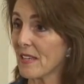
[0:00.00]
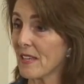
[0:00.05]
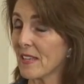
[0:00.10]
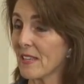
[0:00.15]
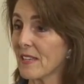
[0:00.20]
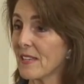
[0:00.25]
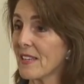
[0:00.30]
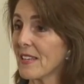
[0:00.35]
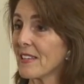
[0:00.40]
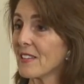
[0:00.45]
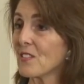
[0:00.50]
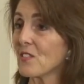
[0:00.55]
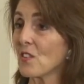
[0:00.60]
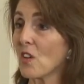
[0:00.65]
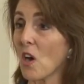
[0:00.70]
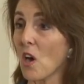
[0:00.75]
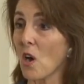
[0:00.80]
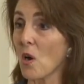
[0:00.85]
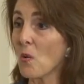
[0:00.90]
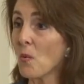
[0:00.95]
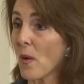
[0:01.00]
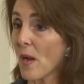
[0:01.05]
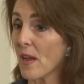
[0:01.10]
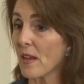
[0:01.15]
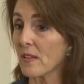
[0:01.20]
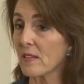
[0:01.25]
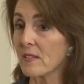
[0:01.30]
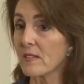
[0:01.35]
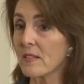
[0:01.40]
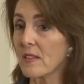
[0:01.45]
It is
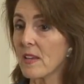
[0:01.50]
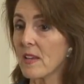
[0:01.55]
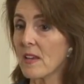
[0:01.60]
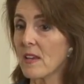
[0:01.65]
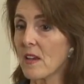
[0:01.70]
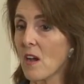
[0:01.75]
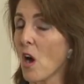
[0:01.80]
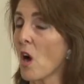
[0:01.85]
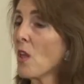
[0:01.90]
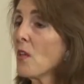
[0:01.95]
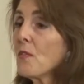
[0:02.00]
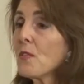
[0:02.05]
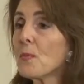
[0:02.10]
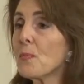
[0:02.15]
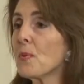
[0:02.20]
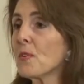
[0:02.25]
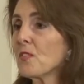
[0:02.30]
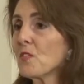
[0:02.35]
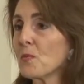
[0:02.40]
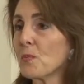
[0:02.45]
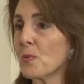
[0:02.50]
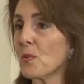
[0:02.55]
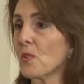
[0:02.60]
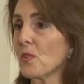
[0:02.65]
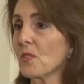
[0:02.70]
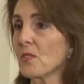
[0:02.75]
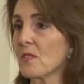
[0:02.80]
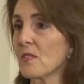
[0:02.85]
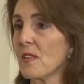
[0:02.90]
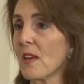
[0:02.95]
always, all of the
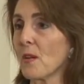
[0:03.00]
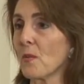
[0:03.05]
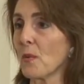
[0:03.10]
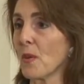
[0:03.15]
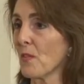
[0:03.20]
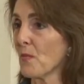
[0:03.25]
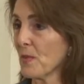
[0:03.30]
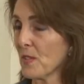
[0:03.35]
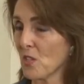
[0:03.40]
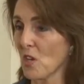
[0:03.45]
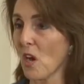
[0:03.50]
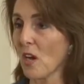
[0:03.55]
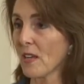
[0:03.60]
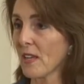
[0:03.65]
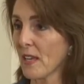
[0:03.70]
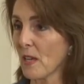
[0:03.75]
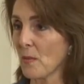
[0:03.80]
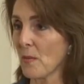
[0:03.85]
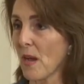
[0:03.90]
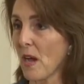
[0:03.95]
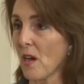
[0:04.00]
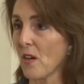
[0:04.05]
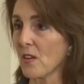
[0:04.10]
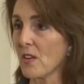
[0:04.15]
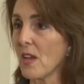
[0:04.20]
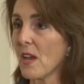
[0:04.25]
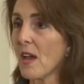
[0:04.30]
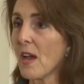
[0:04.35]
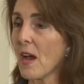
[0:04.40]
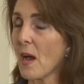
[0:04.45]
principles that we've been talking about
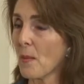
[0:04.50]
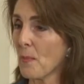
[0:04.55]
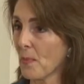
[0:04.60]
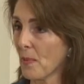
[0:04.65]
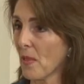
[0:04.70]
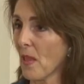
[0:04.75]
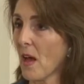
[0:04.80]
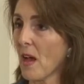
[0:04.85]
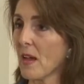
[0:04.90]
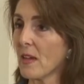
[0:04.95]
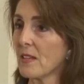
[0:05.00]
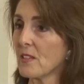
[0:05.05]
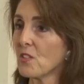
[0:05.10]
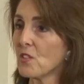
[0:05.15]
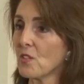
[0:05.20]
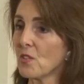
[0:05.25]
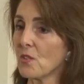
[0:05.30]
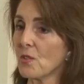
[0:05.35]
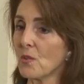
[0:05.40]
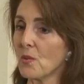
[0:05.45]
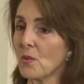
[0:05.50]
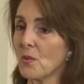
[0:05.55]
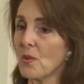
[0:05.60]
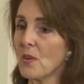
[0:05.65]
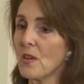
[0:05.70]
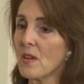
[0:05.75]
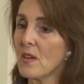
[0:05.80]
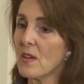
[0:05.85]
apply to